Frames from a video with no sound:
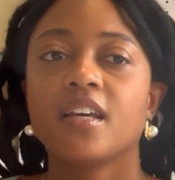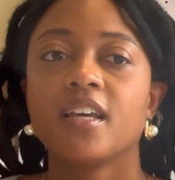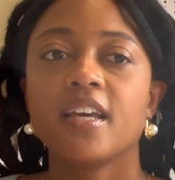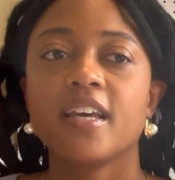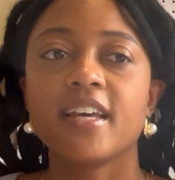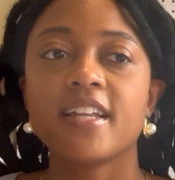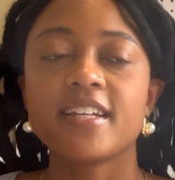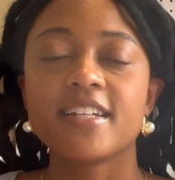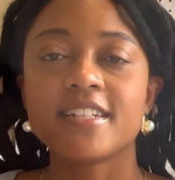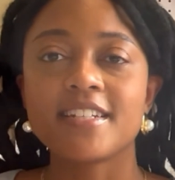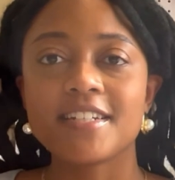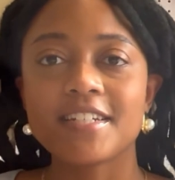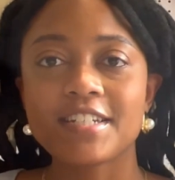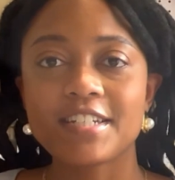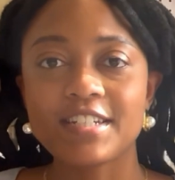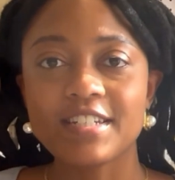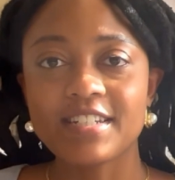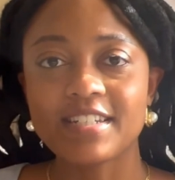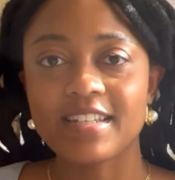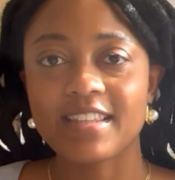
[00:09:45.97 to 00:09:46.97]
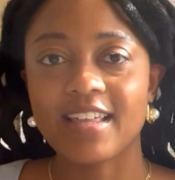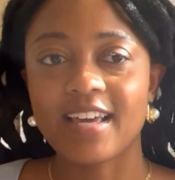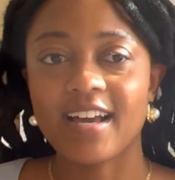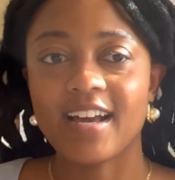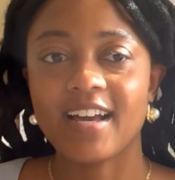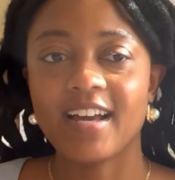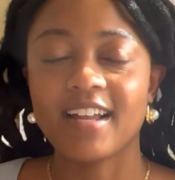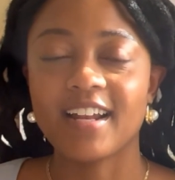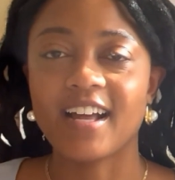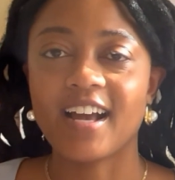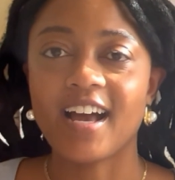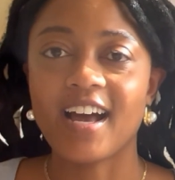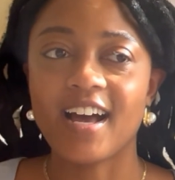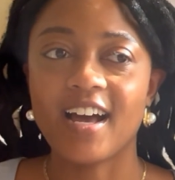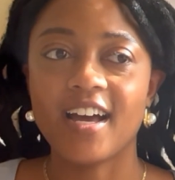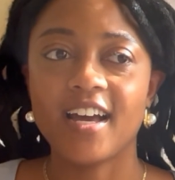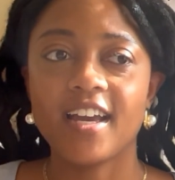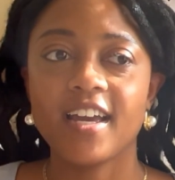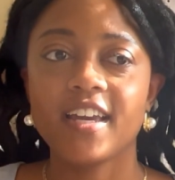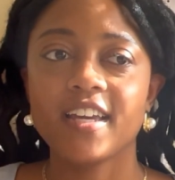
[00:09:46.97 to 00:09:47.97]
In addition to that,
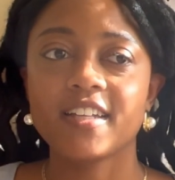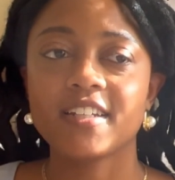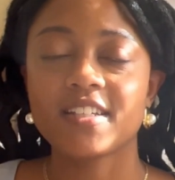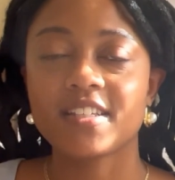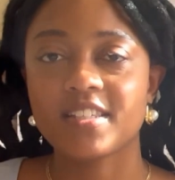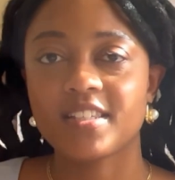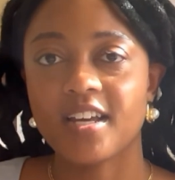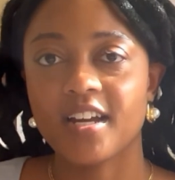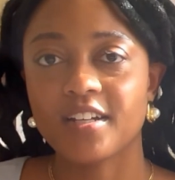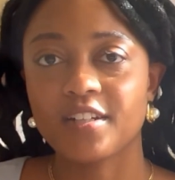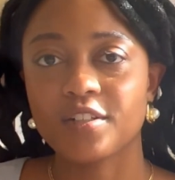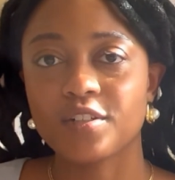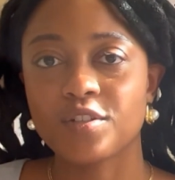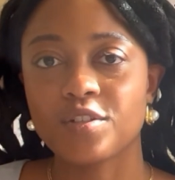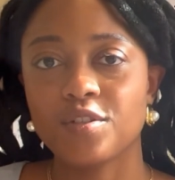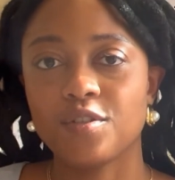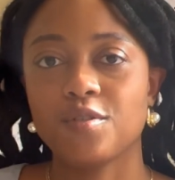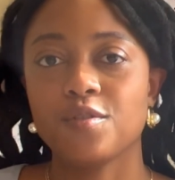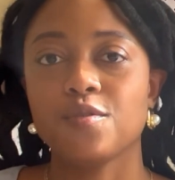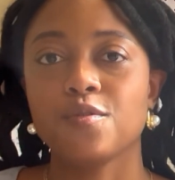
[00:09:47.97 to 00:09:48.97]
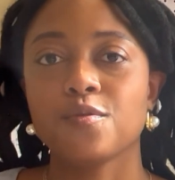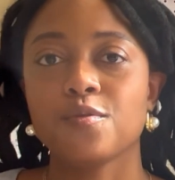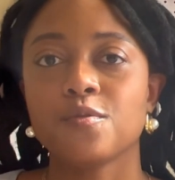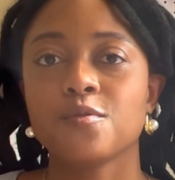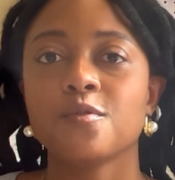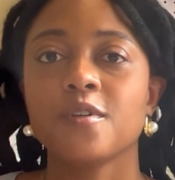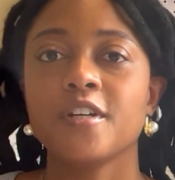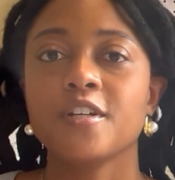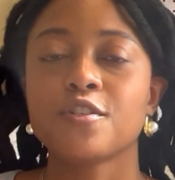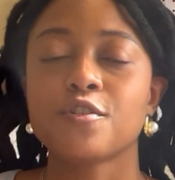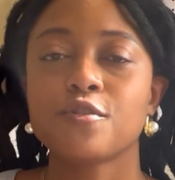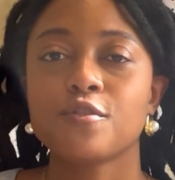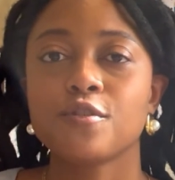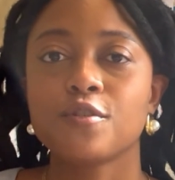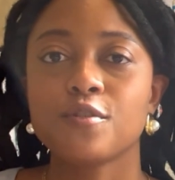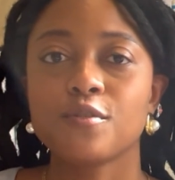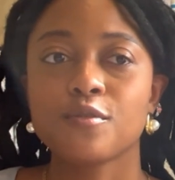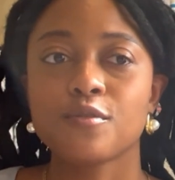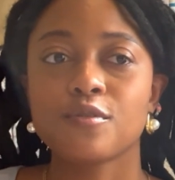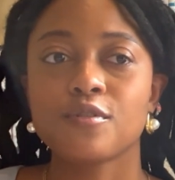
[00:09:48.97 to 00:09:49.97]
I decided to
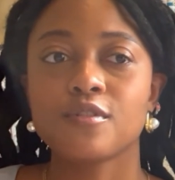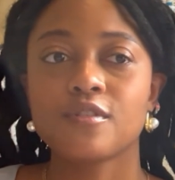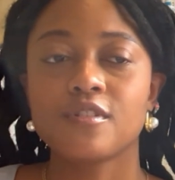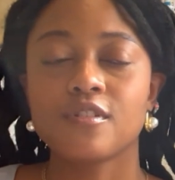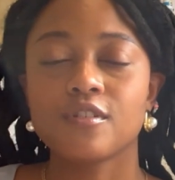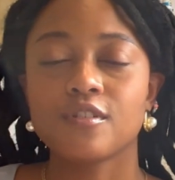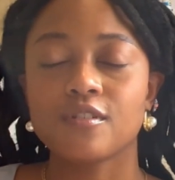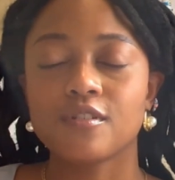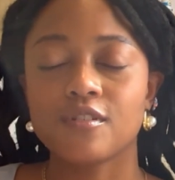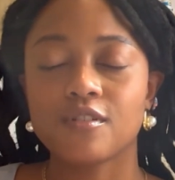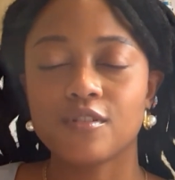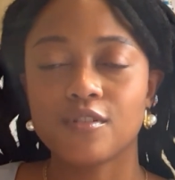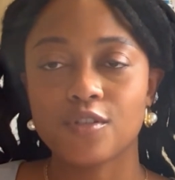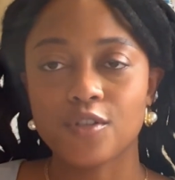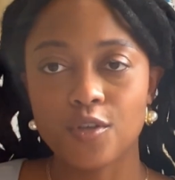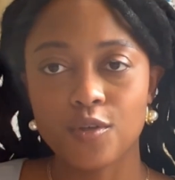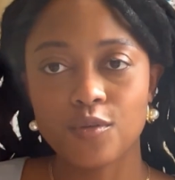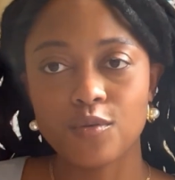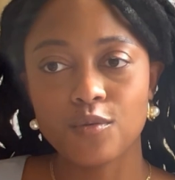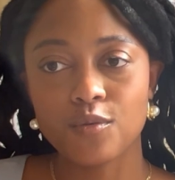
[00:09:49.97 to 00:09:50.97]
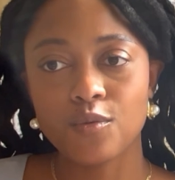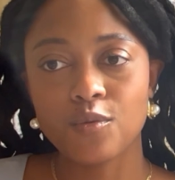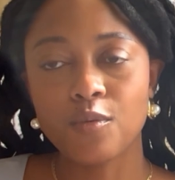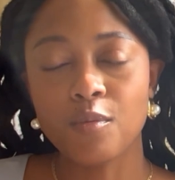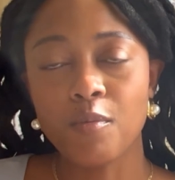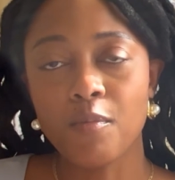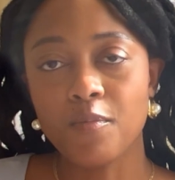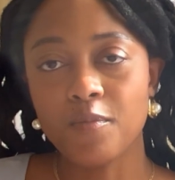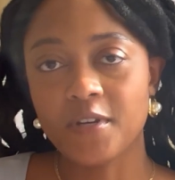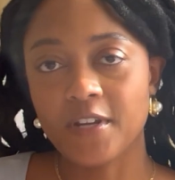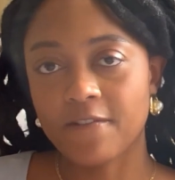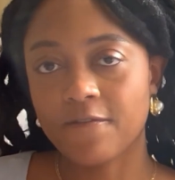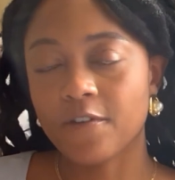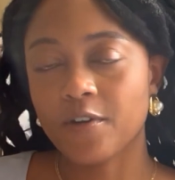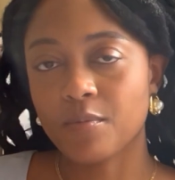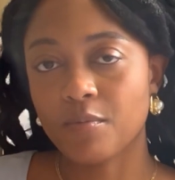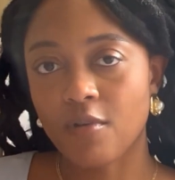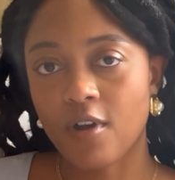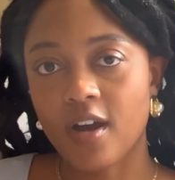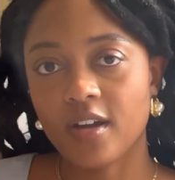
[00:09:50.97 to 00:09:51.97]
introduce 2
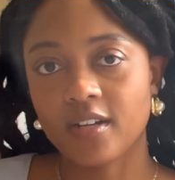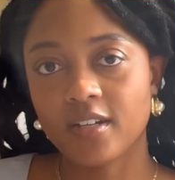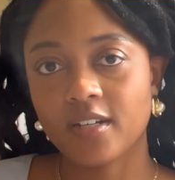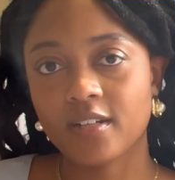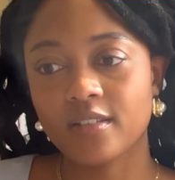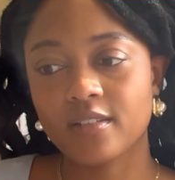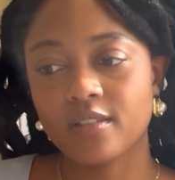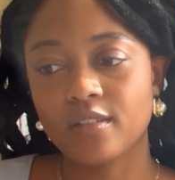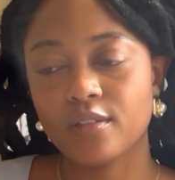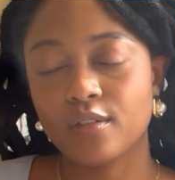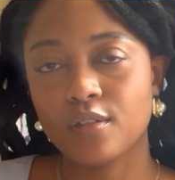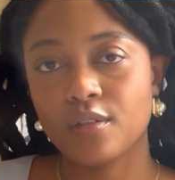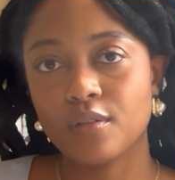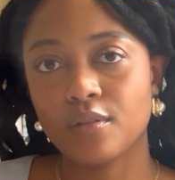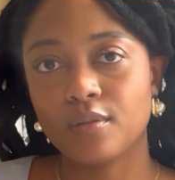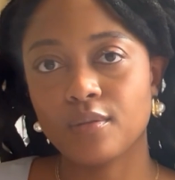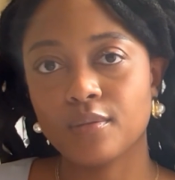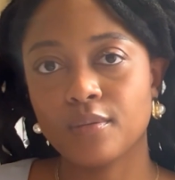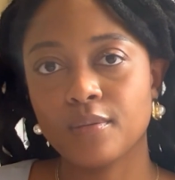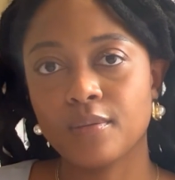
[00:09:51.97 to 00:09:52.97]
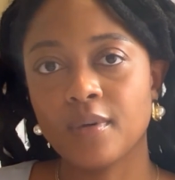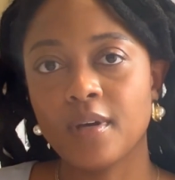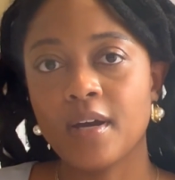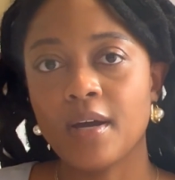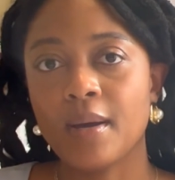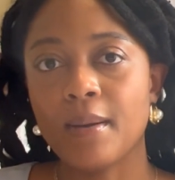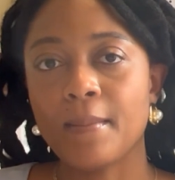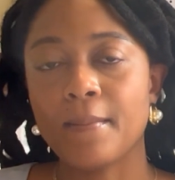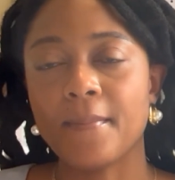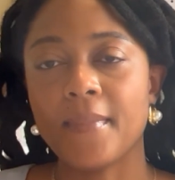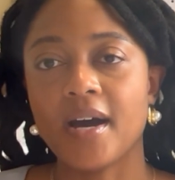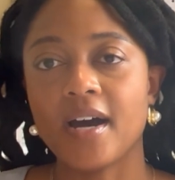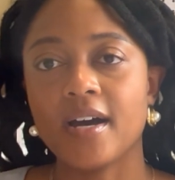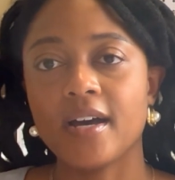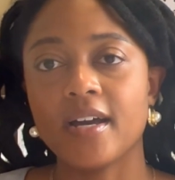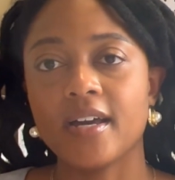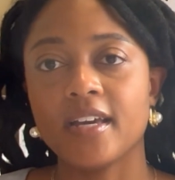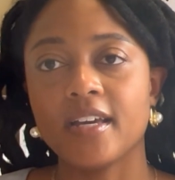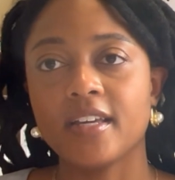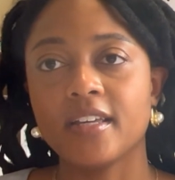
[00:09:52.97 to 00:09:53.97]
different products to
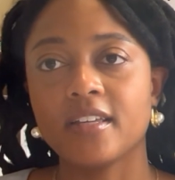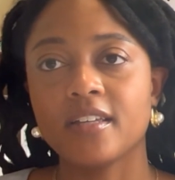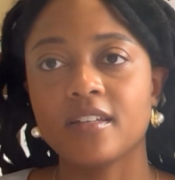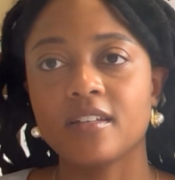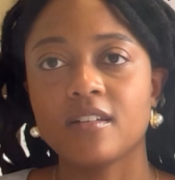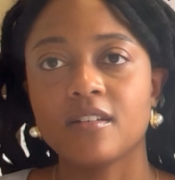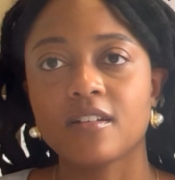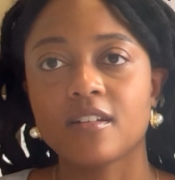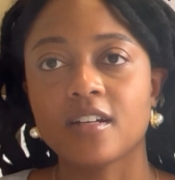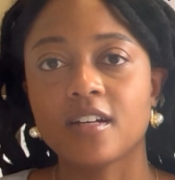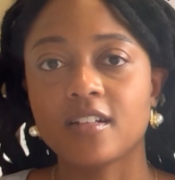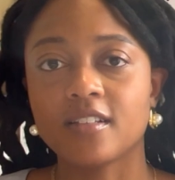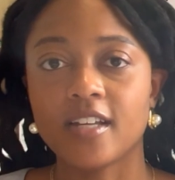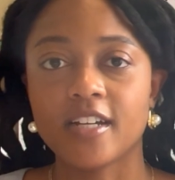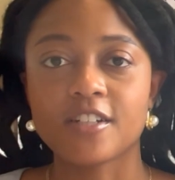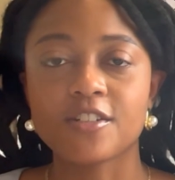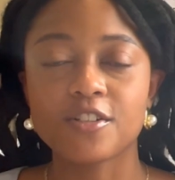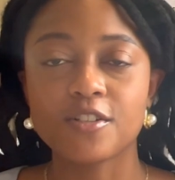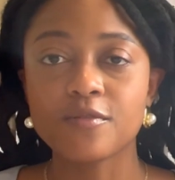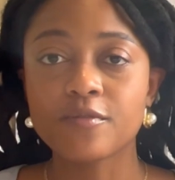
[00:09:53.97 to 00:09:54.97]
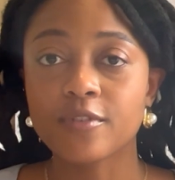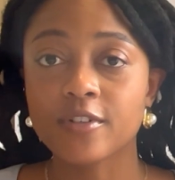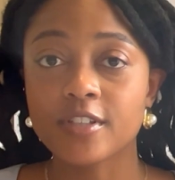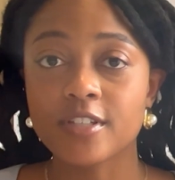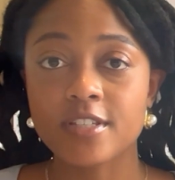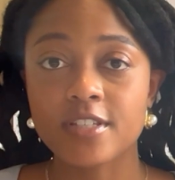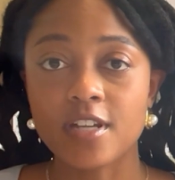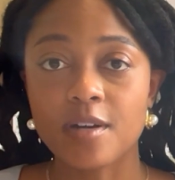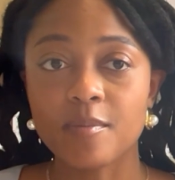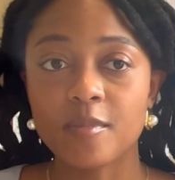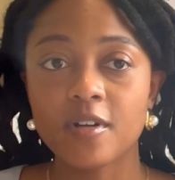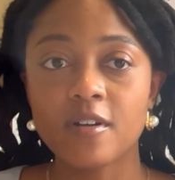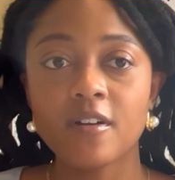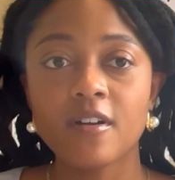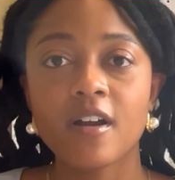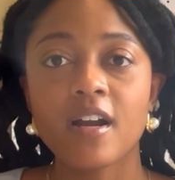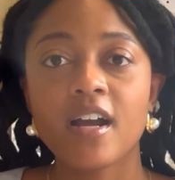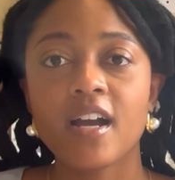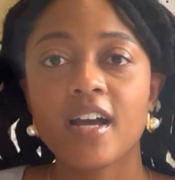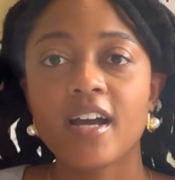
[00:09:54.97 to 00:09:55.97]
my collection for the summer,
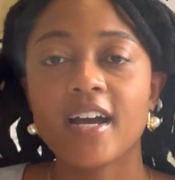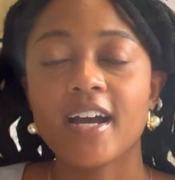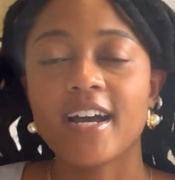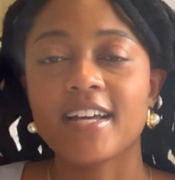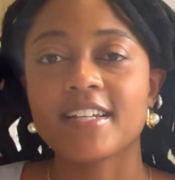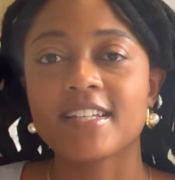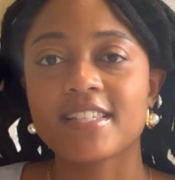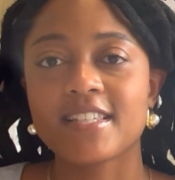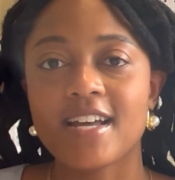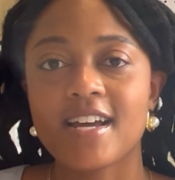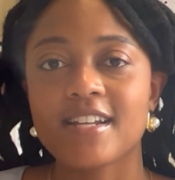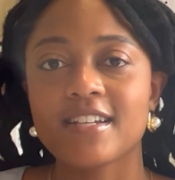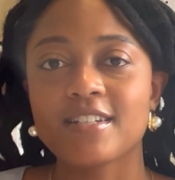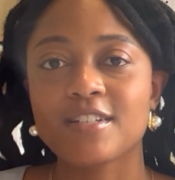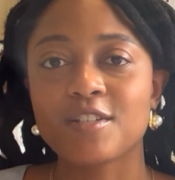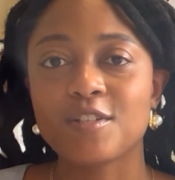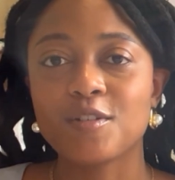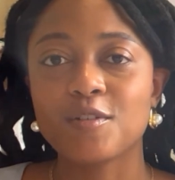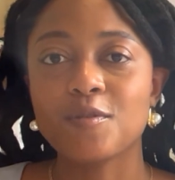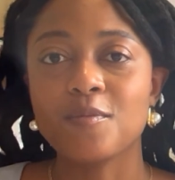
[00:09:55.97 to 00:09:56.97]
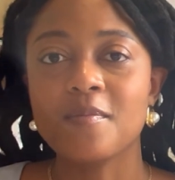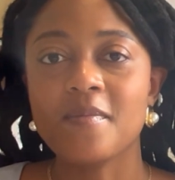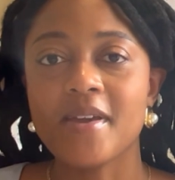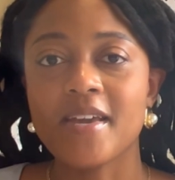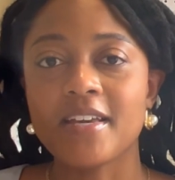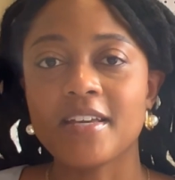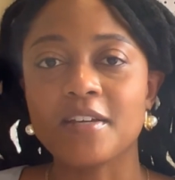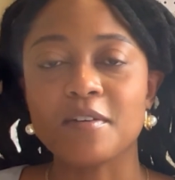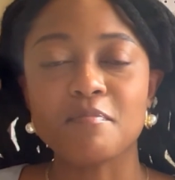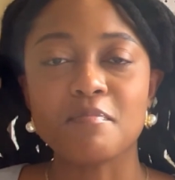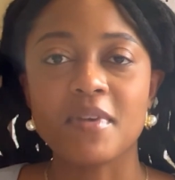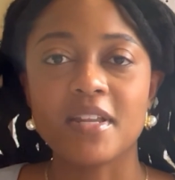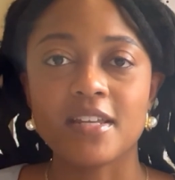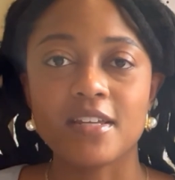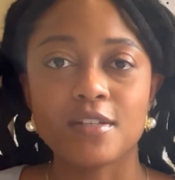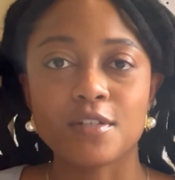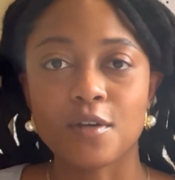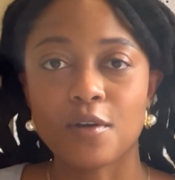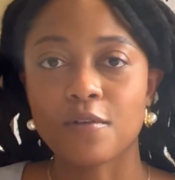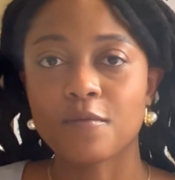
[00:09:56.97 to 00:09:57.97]
I decided to make
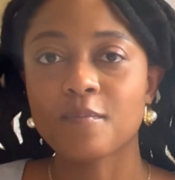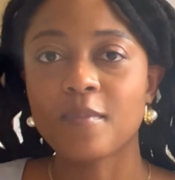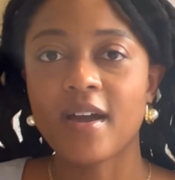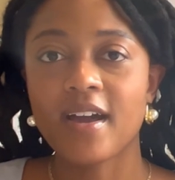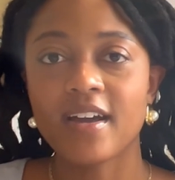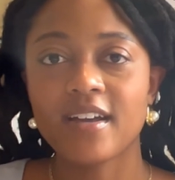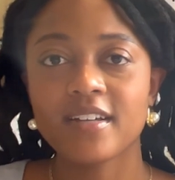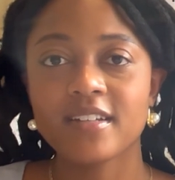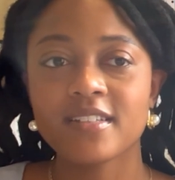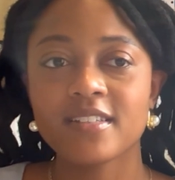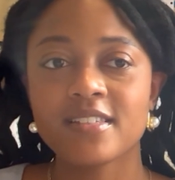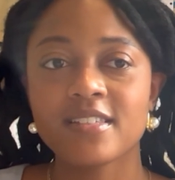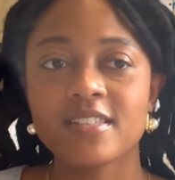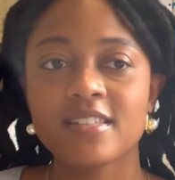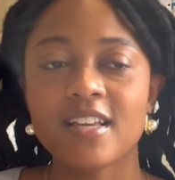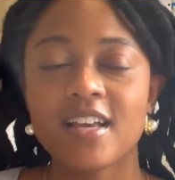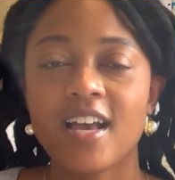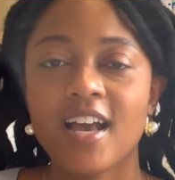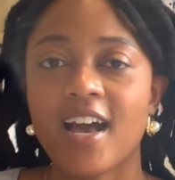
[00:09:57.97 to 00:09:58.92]
mini tote bags.